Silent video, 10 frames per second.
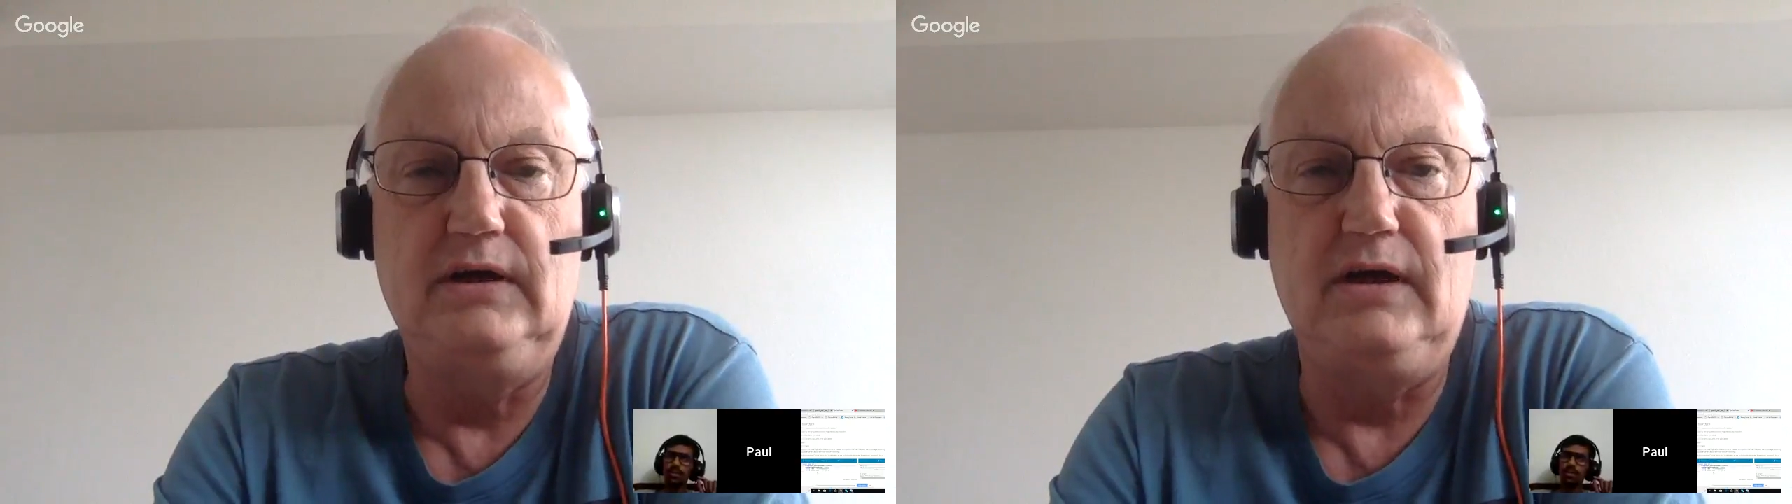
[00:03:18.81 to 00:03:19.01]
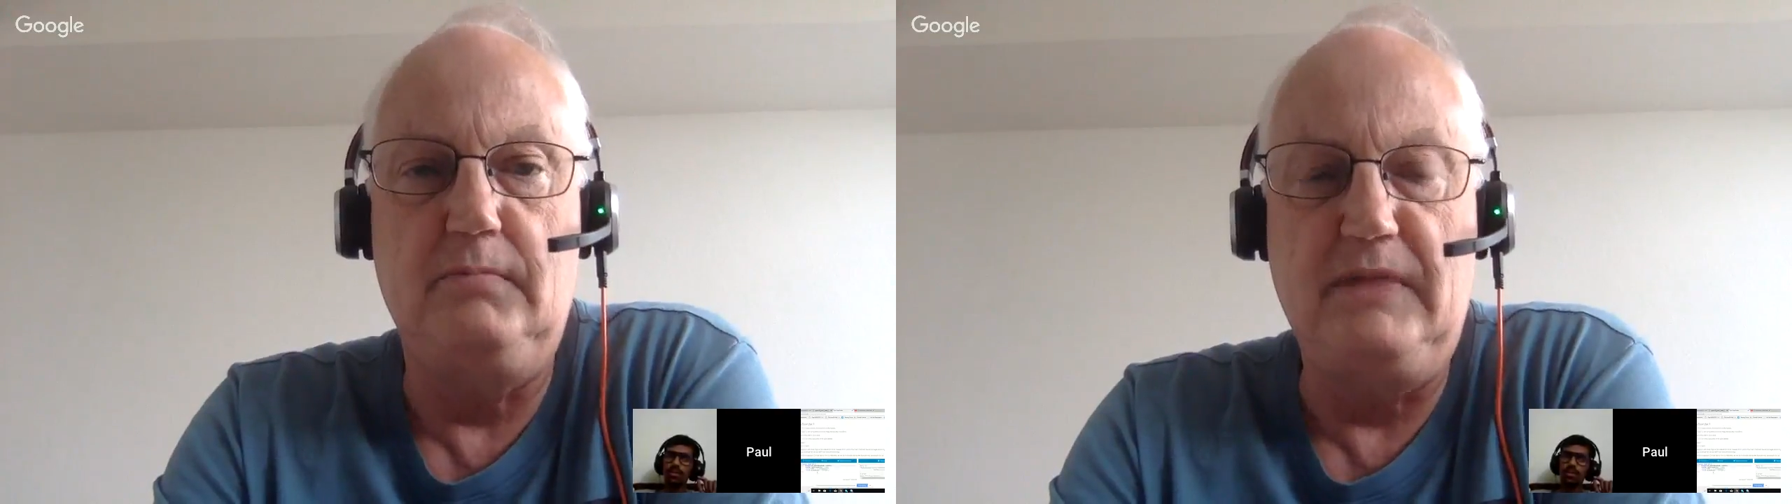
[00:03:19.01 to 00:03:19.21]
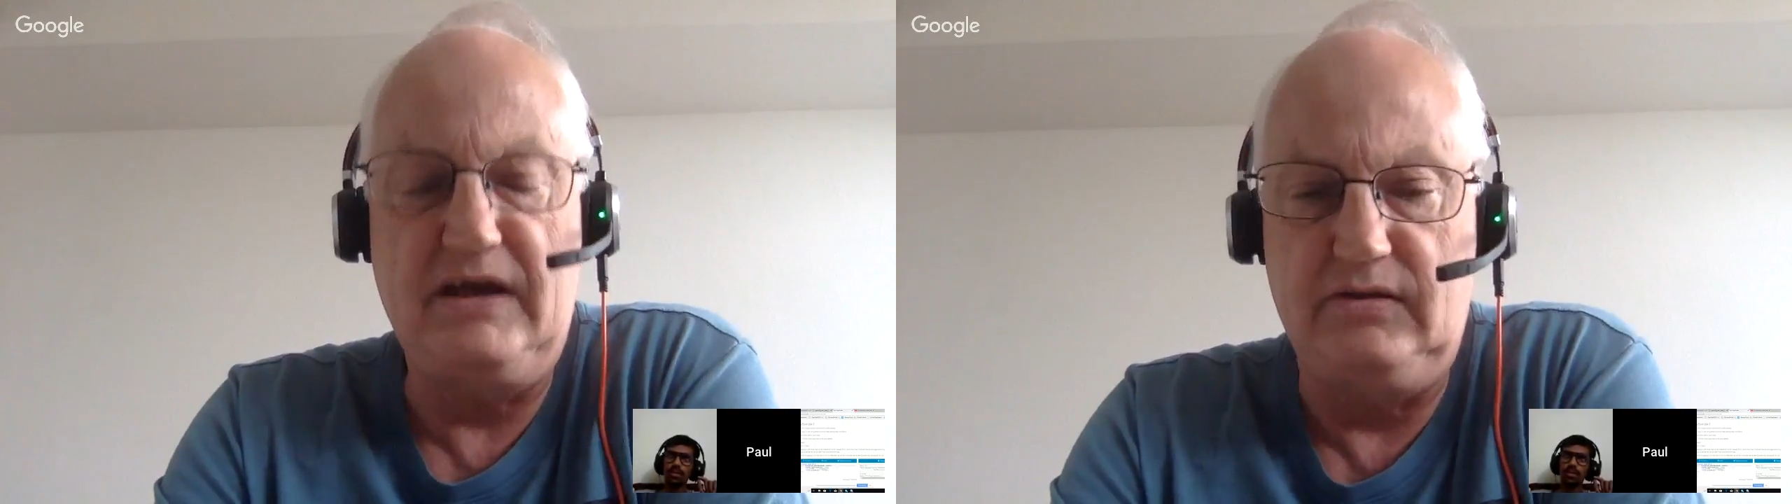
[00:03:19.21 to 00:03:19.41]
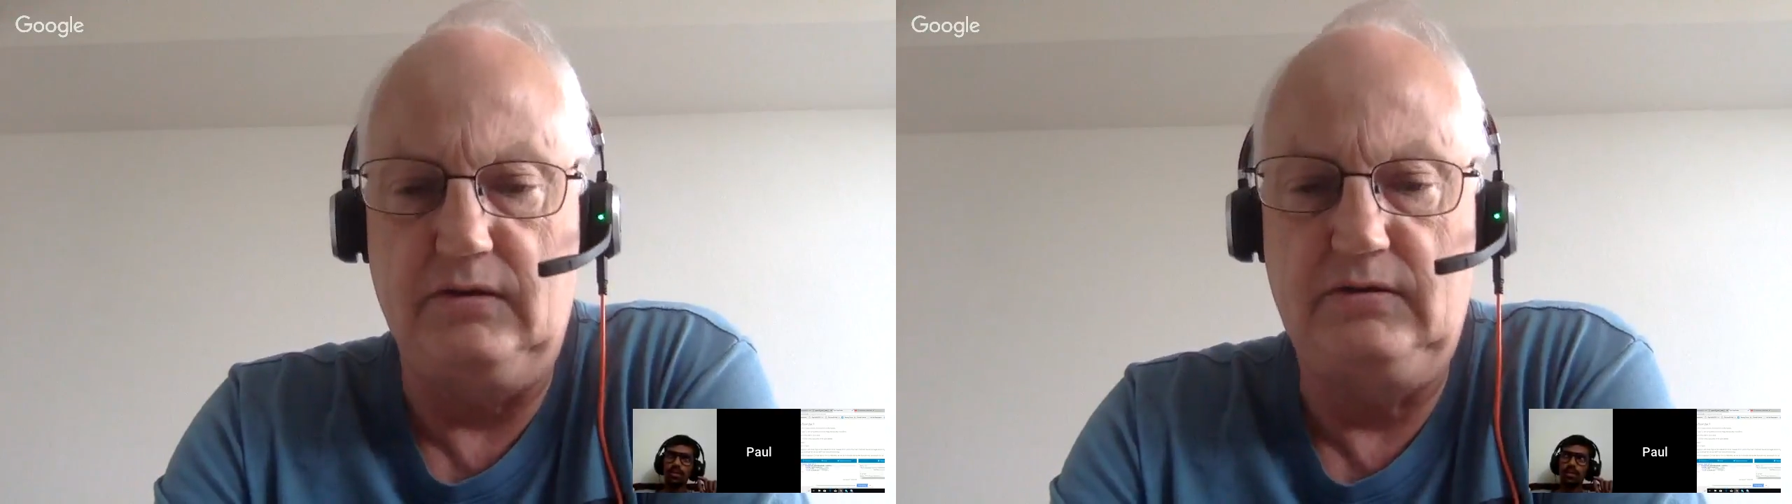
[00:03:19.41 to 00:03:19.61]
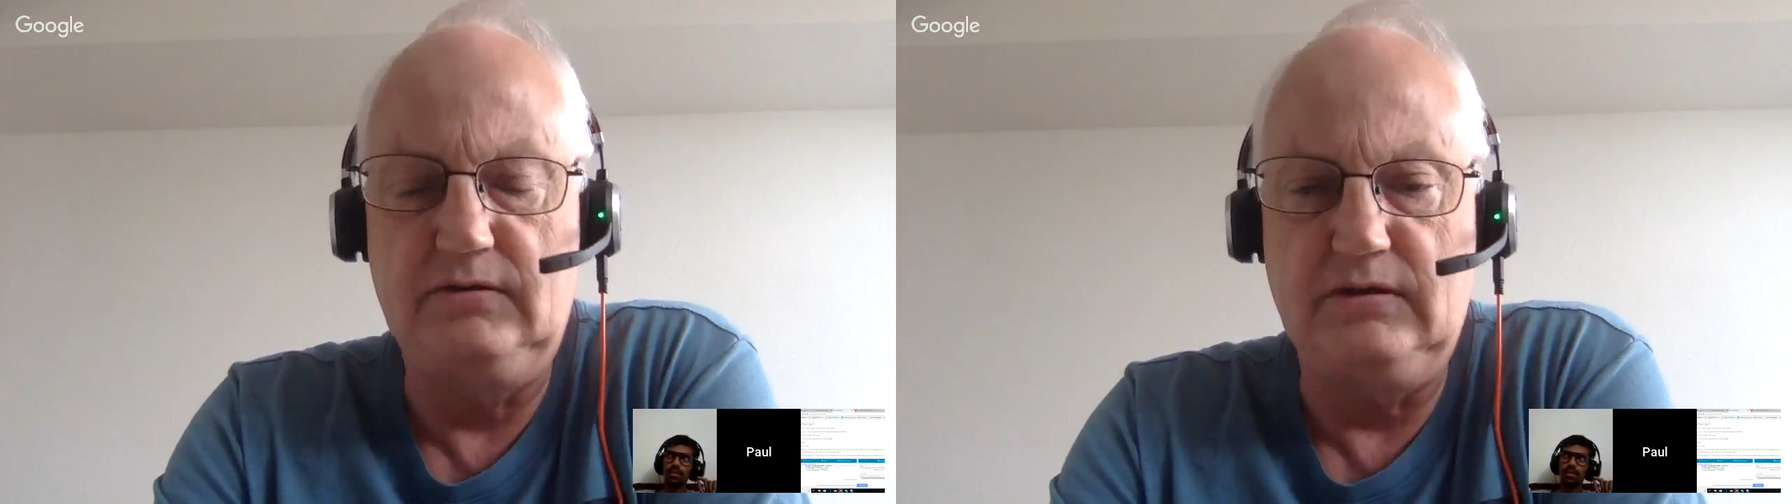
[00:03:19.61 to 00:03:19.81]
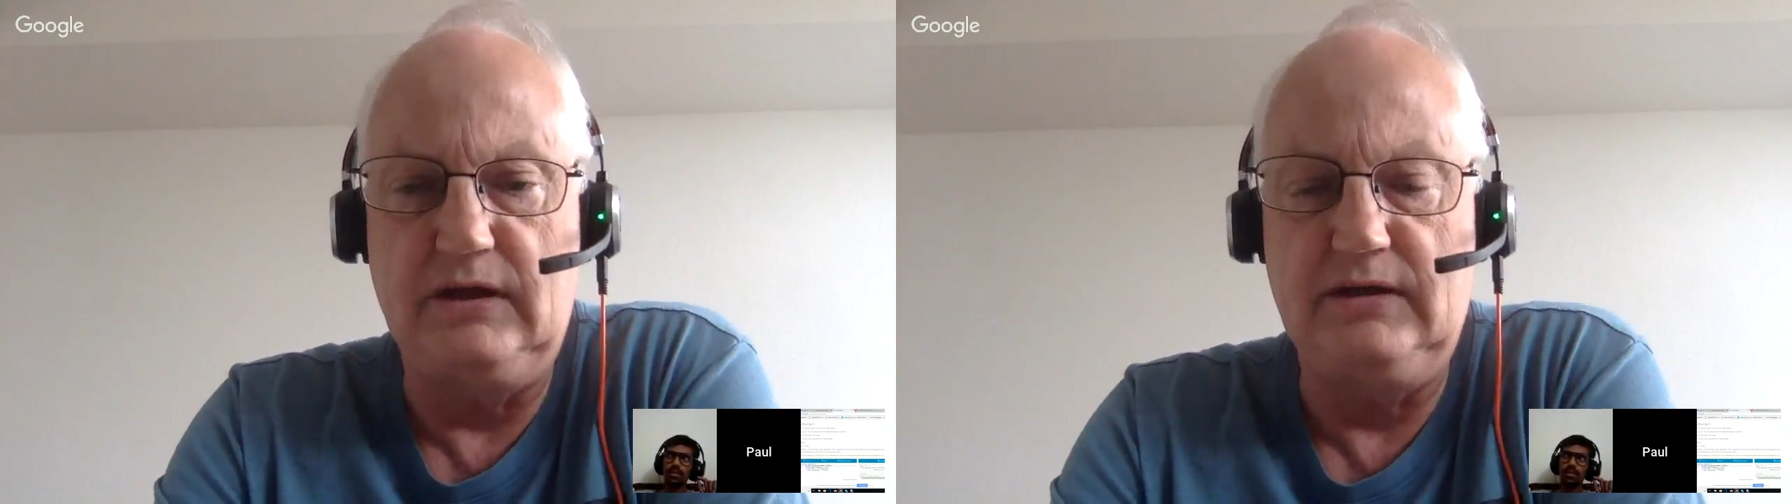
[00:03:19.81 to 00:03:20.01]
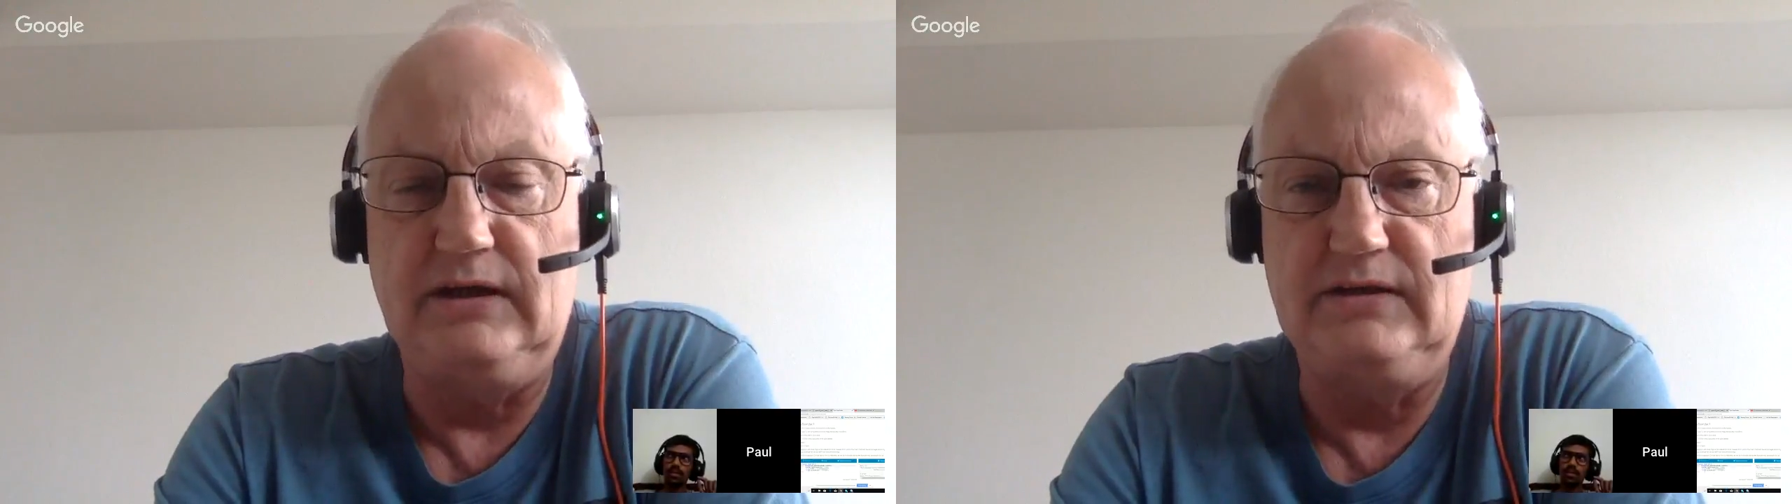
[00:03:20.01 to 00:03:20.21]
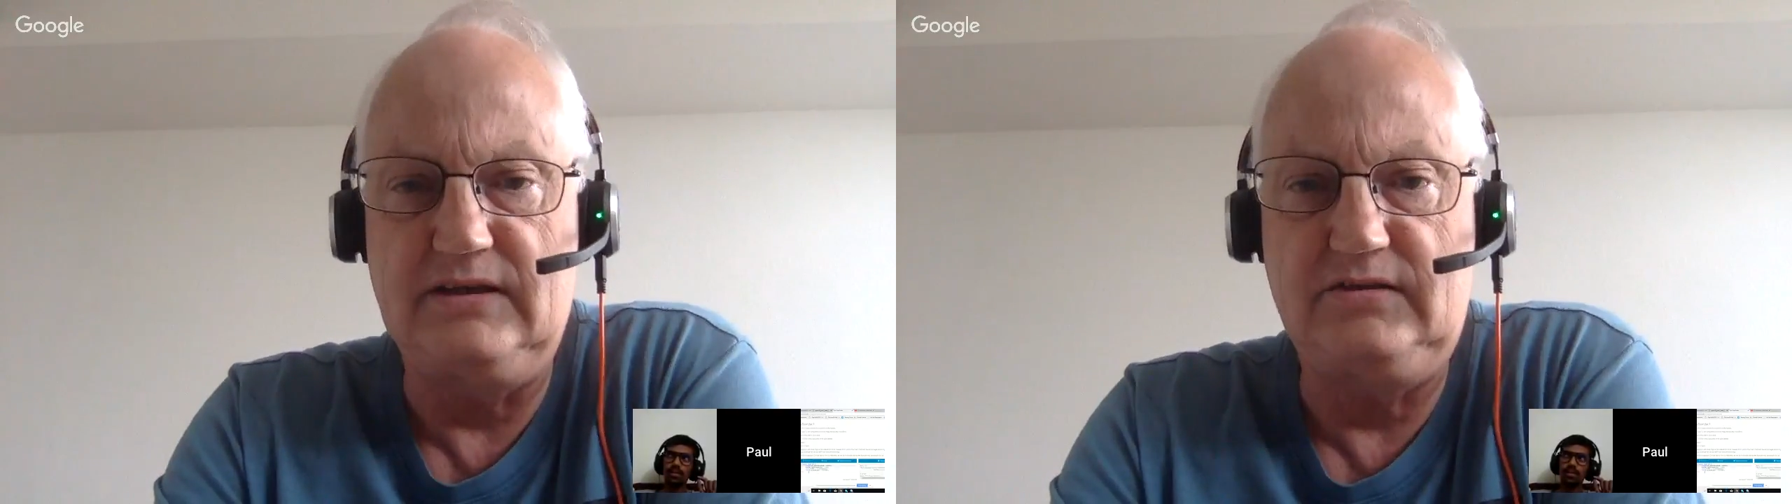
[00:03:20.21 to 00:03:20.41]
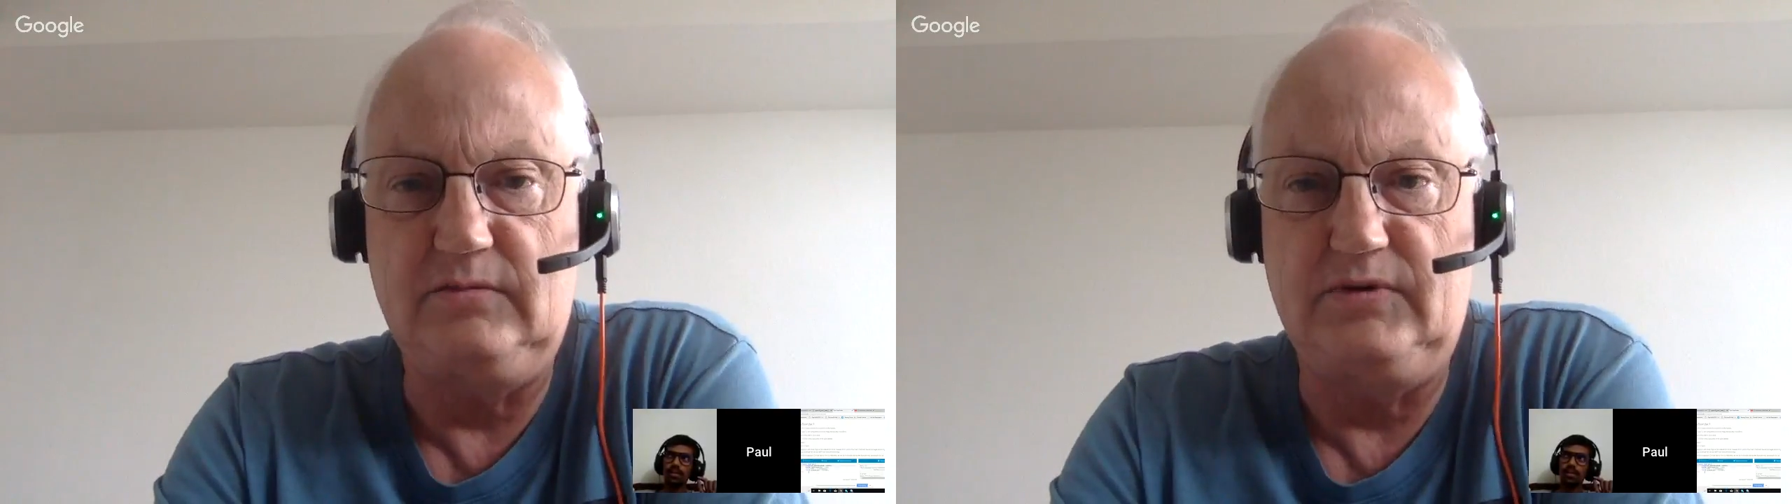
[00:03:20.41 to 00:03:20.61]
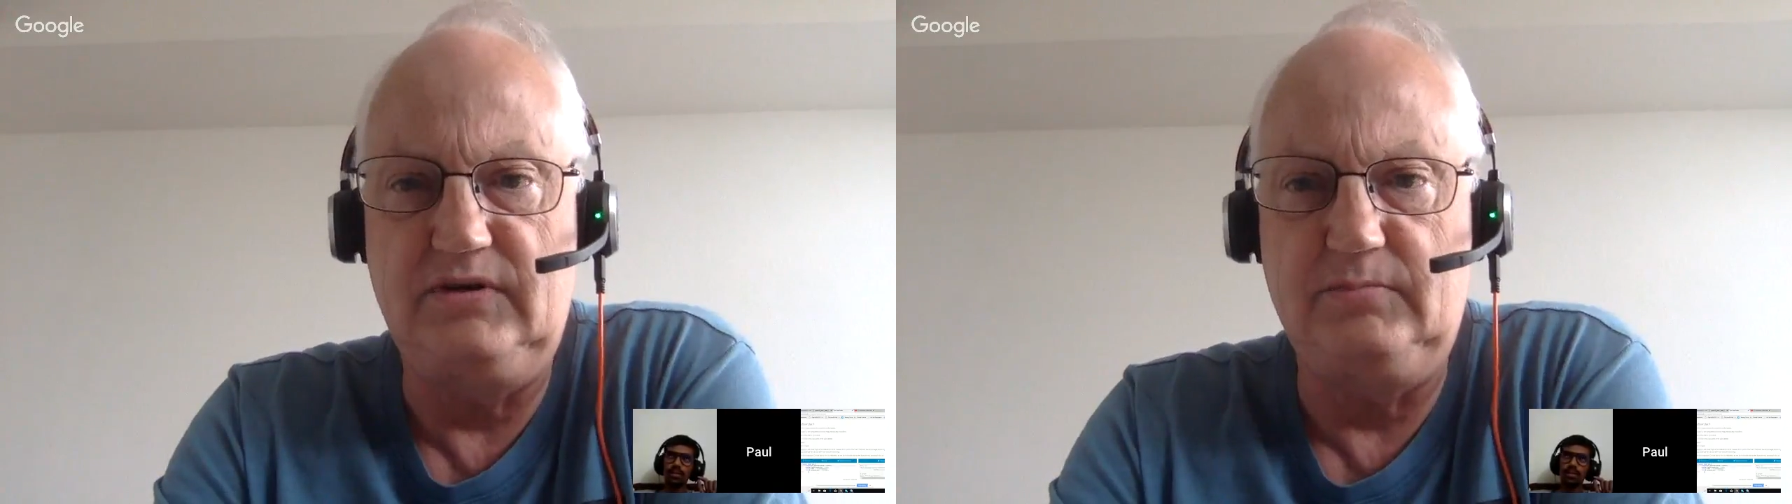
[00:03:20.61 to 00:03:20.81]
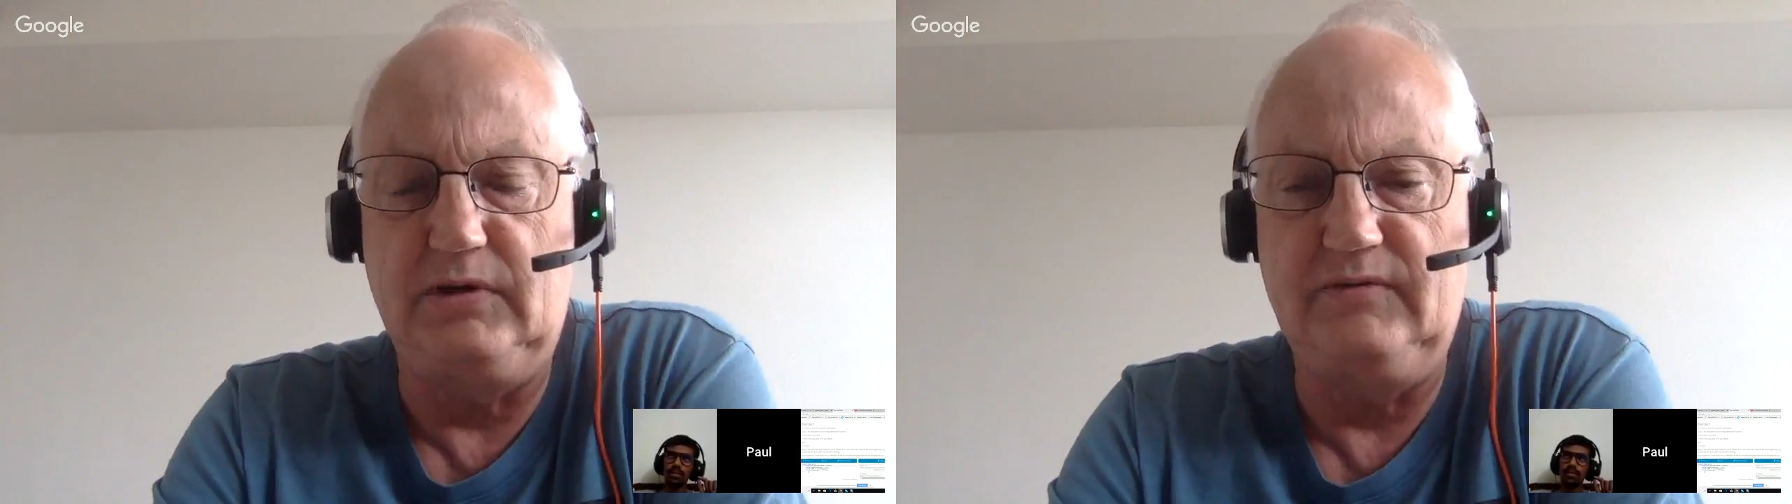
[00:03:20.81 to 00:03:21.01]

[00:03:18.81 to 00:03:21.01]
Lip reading: a method, and that's the principle